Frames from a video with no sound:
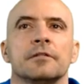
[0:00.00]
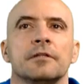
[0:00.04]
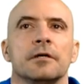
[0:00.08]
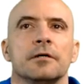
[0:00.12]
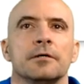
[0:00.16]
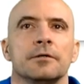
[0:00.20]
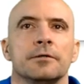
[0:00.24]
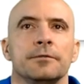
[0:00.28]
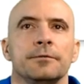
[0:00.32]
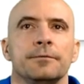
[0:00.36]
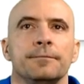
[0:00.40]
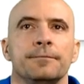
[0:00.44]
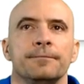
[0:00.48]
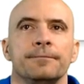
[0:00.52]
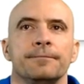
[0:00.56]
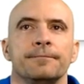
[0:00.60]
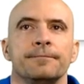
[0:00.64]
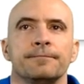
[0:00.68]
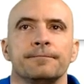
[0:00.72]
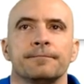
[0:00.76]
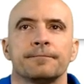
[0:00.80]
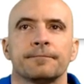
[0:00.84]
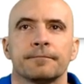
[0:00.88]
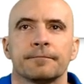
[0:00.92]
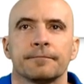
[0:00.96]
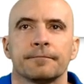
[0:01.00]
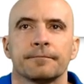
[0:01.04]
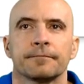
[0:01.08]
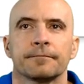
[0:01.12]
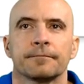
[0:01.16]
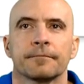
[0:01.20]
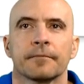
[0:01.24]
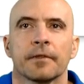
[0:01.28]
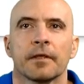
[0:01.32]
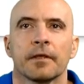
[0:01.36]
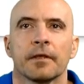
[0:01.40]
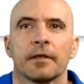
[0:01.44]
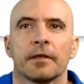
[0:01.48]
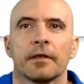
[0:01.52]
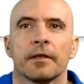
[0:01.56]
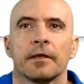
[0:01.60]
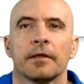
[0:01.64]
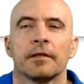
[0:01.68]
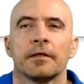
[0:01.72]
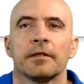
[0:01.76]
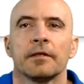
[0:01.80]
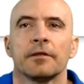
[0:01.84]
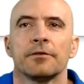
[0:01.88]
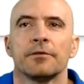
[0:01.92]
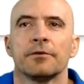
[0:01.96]
to load,
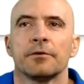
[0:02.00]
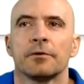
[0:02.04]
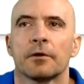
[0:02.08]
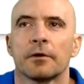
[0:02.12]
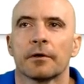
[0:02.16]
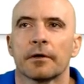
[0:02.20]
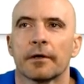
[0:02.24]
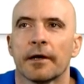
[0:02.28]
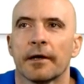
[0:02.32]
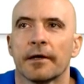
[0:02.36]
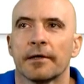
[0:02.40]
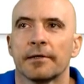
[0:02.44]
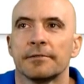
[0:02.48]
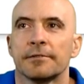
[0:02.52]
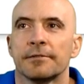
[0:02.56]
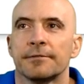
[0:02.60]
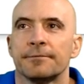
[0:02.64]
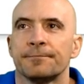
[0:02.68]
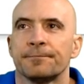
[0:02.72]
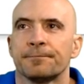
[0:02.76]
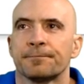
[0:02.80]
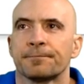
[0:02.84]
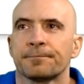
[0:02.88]
and here you are, guys.